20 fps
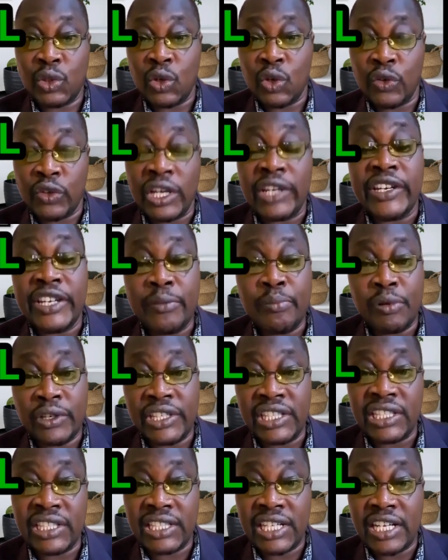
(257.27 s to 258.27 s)
or a nipple
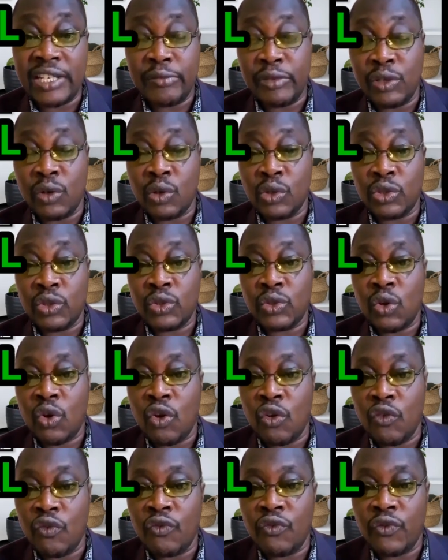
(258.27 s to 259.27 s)
discharge because
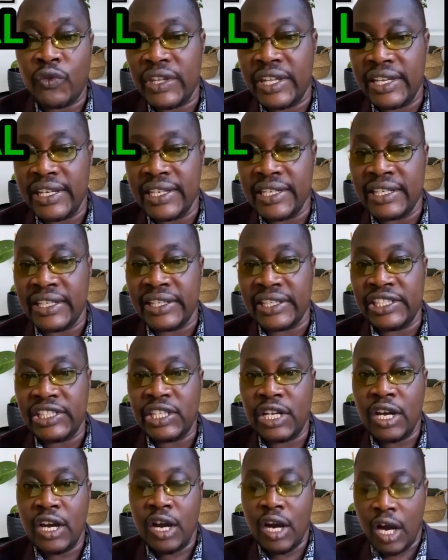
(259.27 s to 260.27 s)
of the
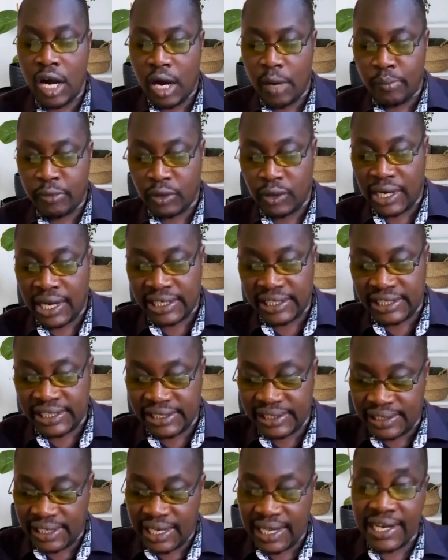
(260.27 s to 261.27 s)
increased
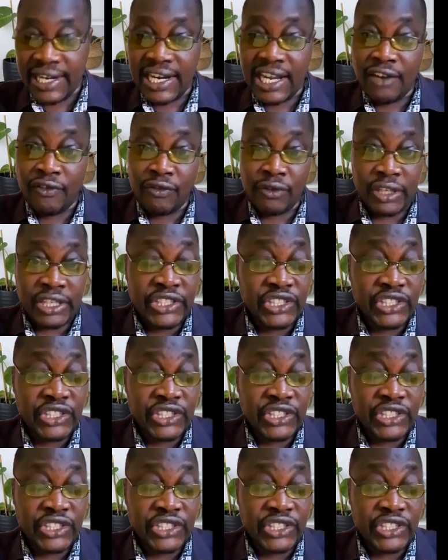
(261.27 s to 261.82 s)
prolactin level.